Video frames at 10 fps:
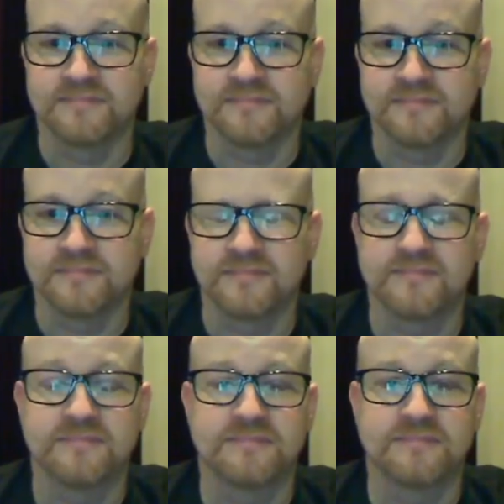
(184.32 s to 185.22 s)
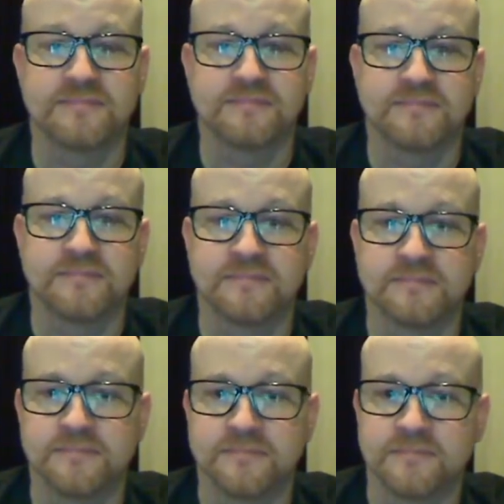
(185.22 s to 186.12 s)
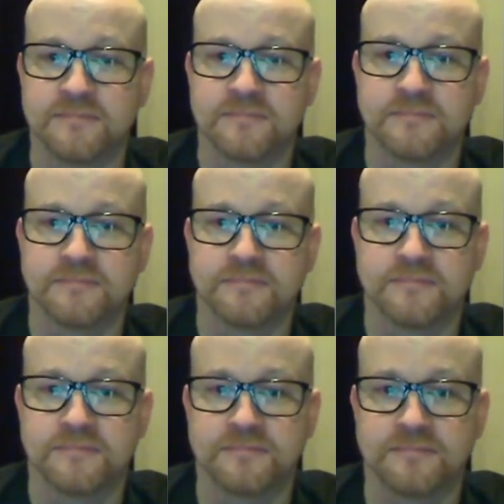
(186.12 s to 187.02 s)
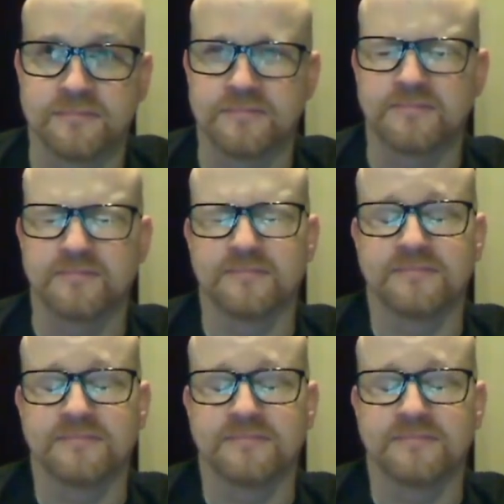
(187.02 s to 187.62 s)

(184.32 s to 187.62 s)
No words are spoken by the person on screen.